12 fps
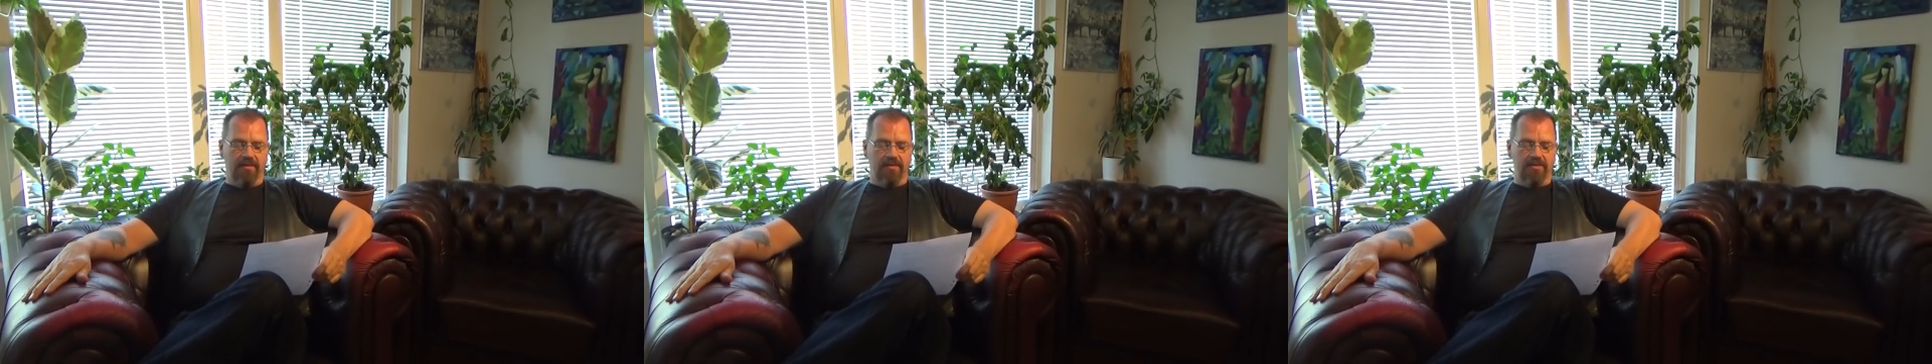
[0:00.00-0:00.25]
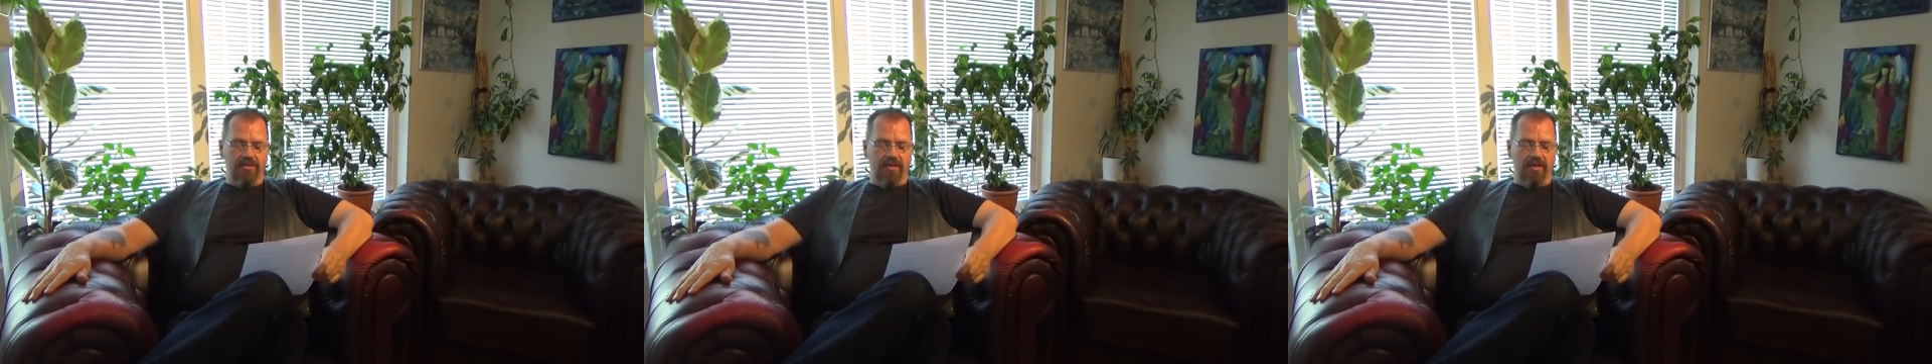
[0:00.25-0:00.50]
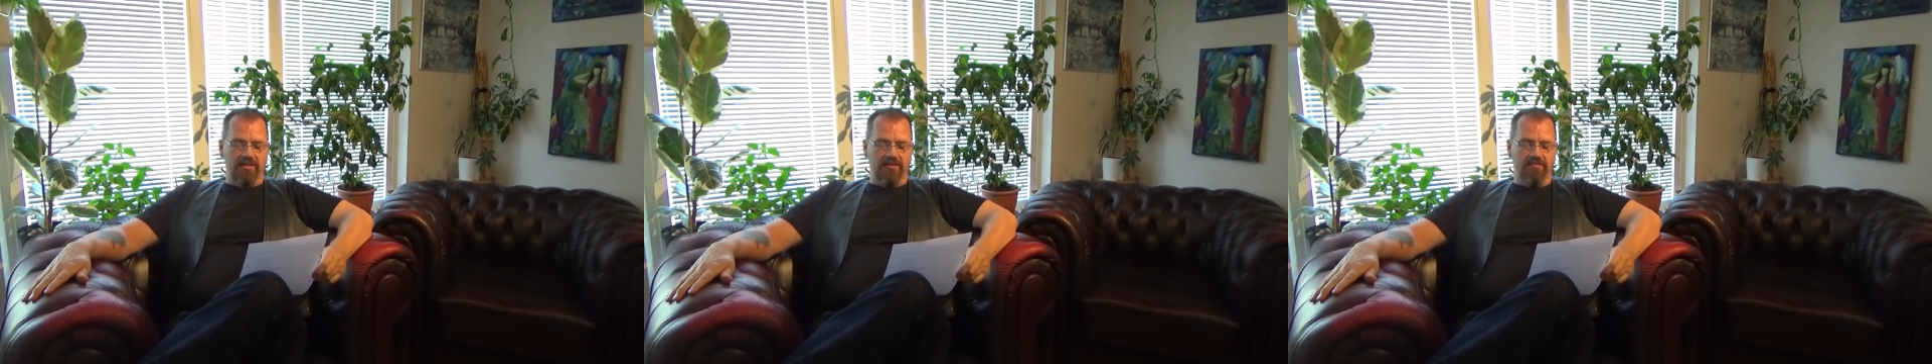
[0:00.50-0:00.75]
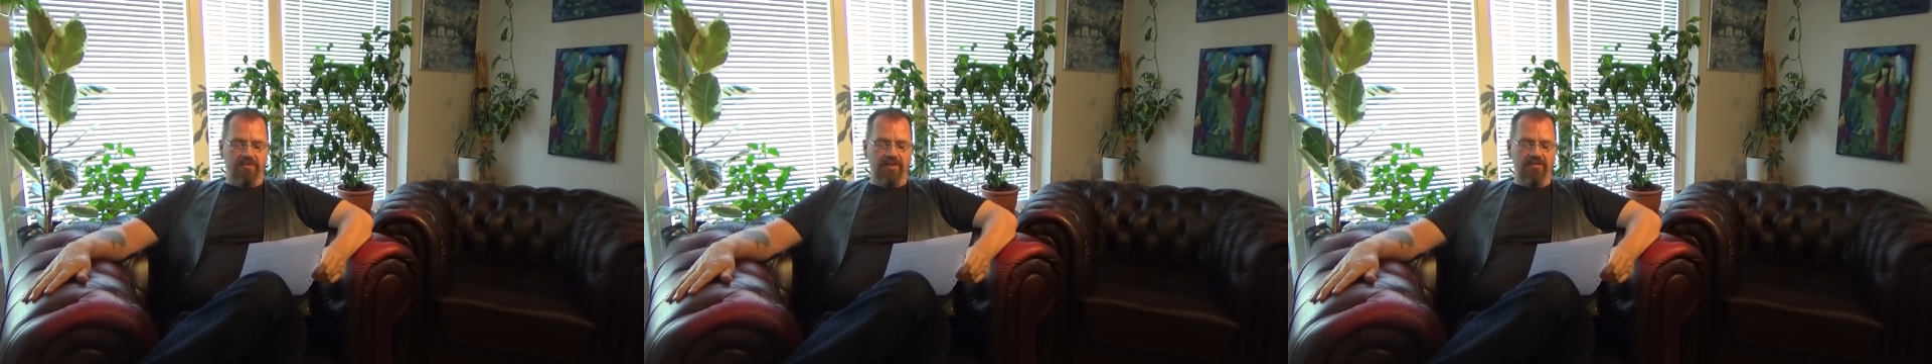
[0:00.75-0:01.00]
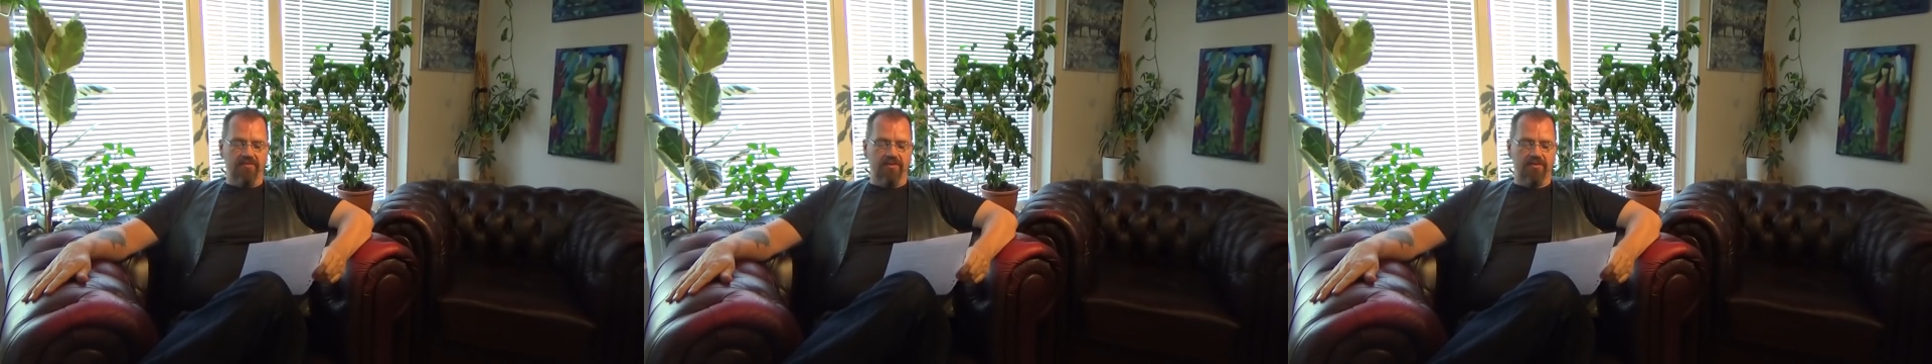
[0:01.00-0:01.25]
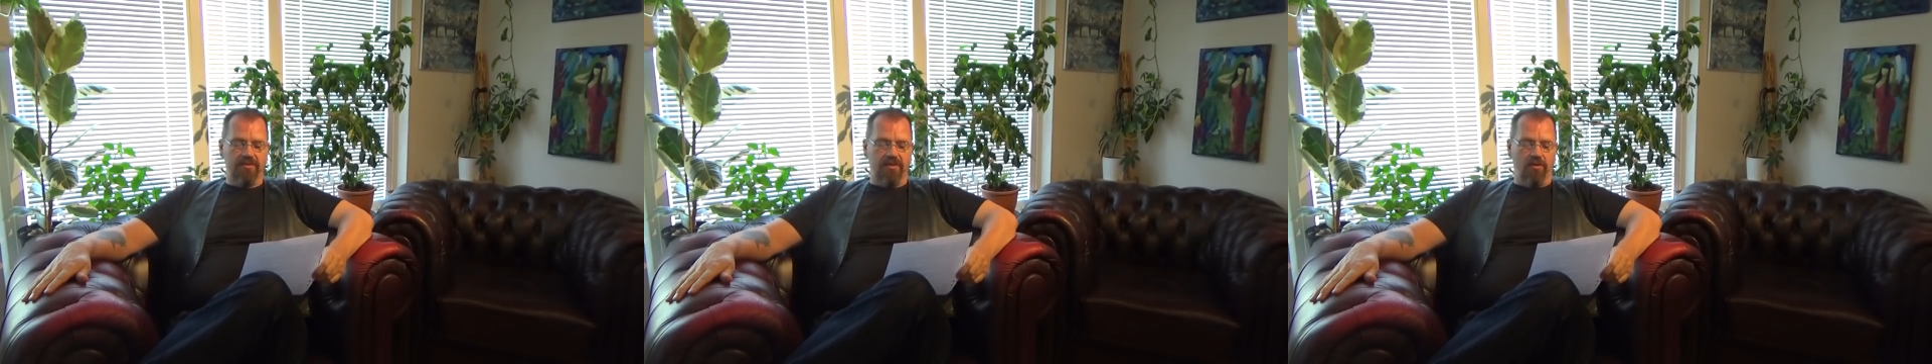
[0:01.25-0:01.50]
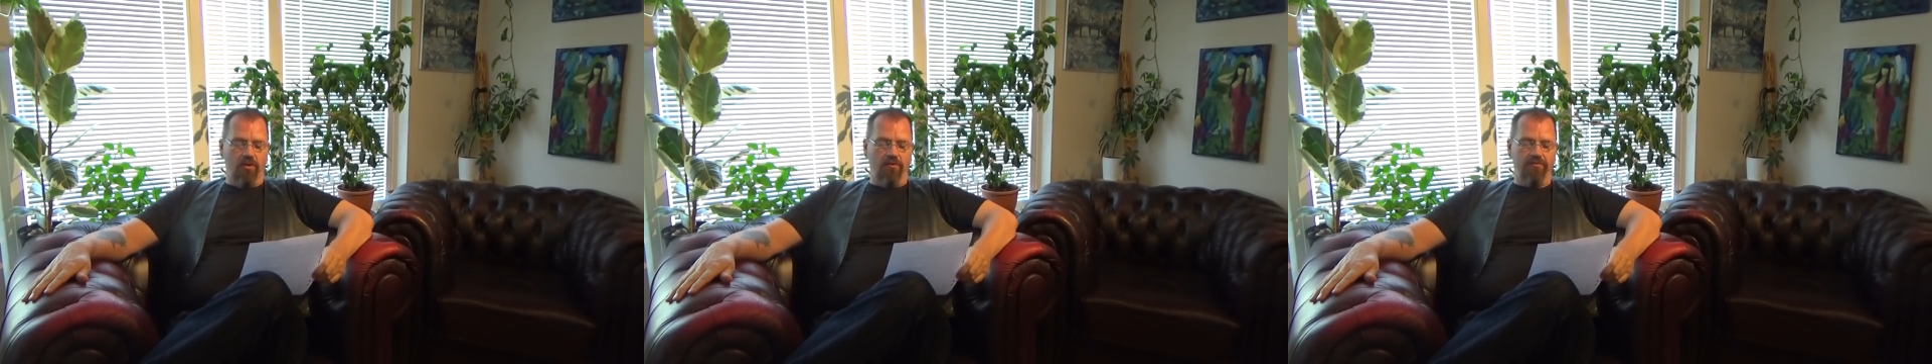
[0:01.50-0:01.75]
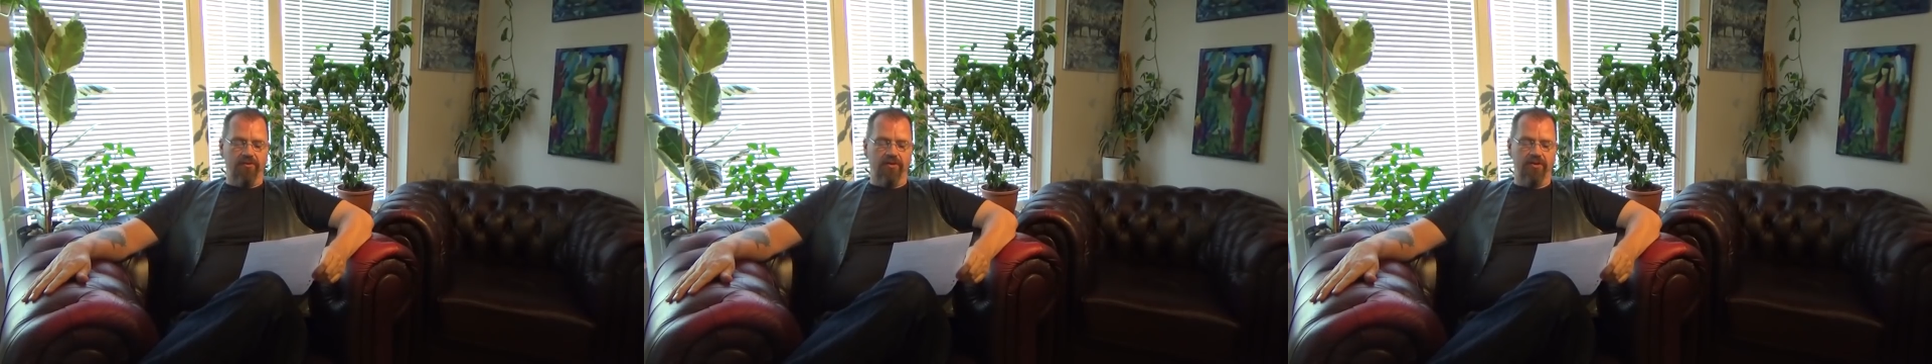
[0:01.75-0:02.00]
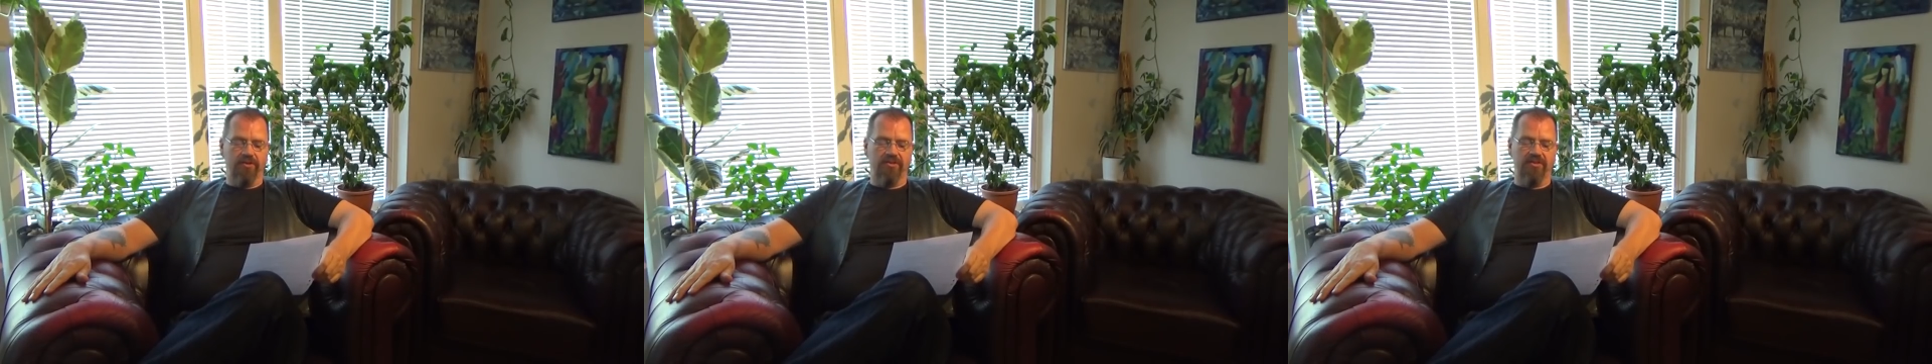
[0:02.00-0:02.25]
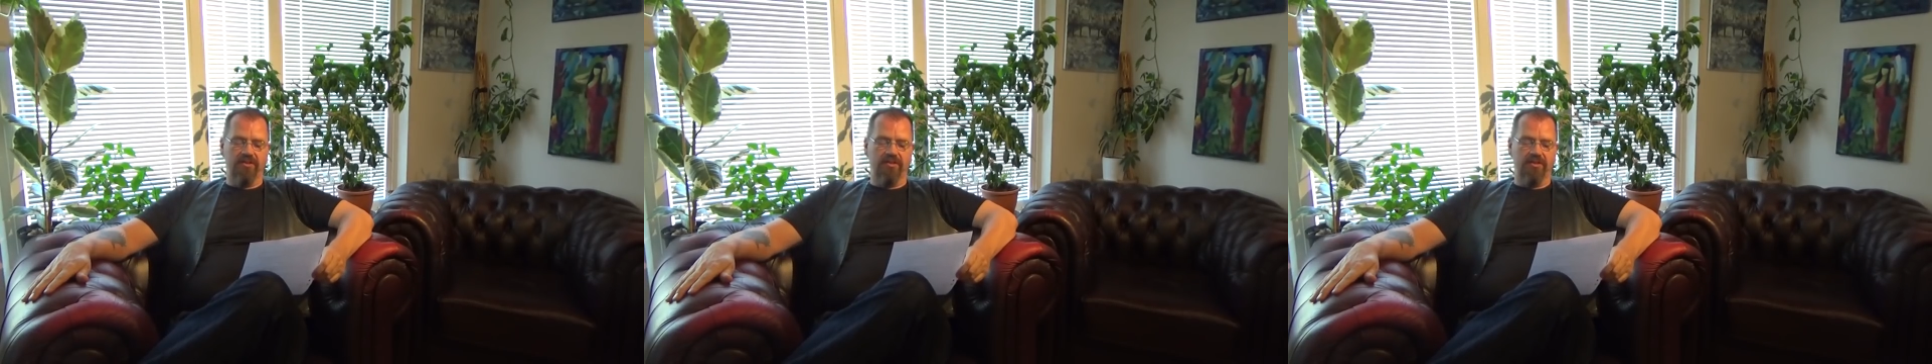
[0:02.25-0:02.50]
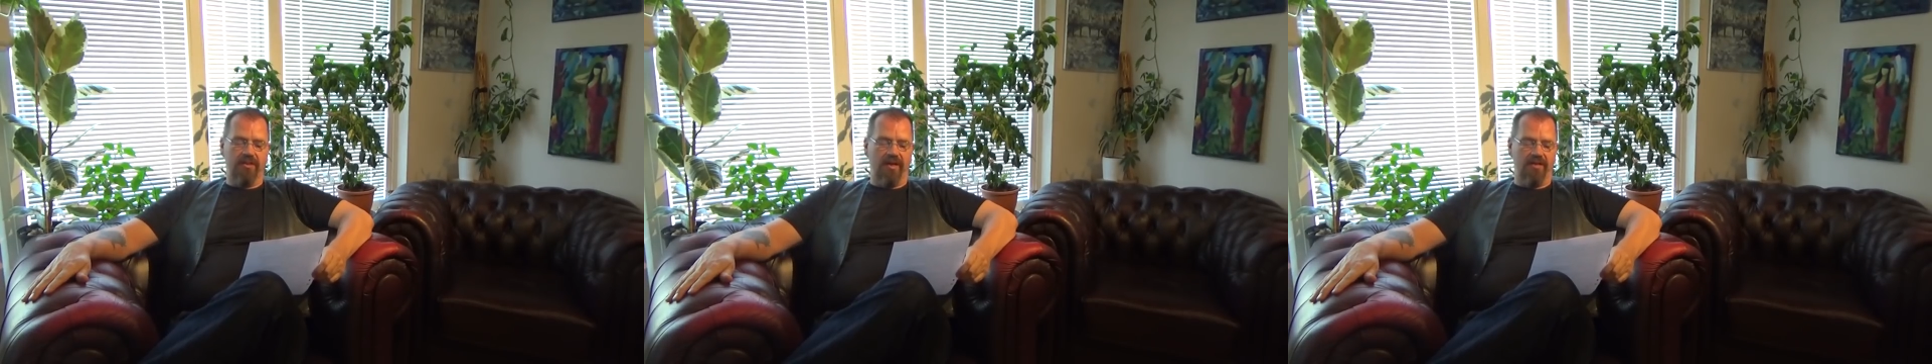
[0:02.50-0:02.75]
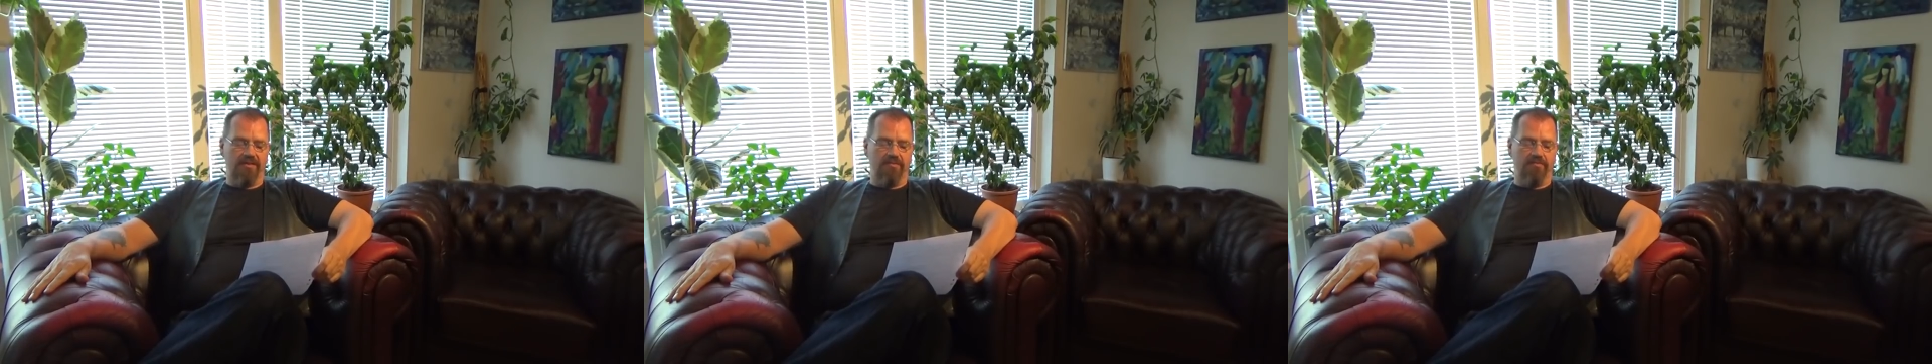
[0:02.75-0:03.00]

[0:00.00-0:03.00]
She has previously offered her city as a